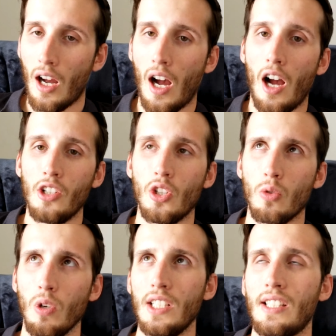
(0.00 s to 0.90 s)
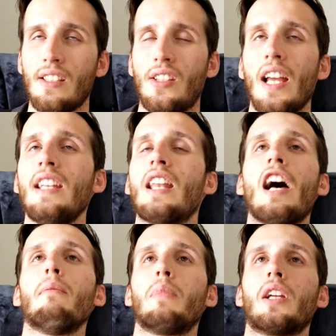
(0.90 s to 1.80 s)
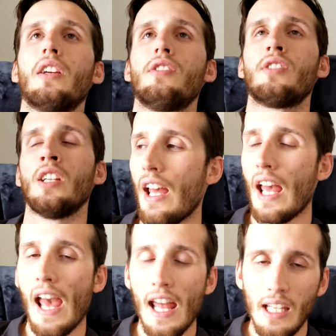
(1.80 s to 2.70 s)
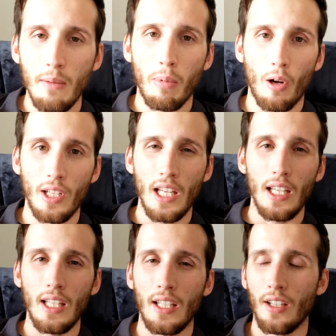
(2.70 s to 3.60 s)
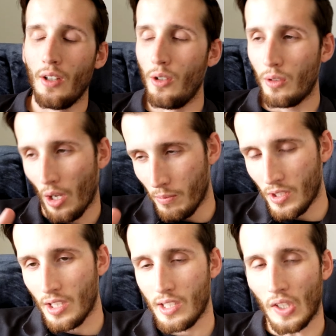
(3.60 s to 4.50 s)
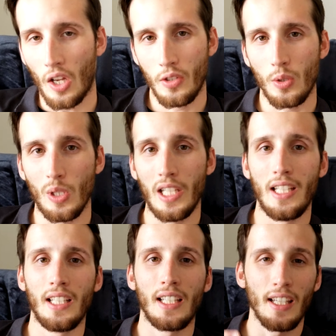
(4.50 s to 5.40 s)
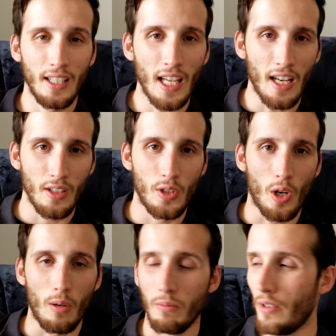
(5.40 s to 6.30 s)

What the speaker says: I just wanted to say that because anybody who comes to this country can get a job.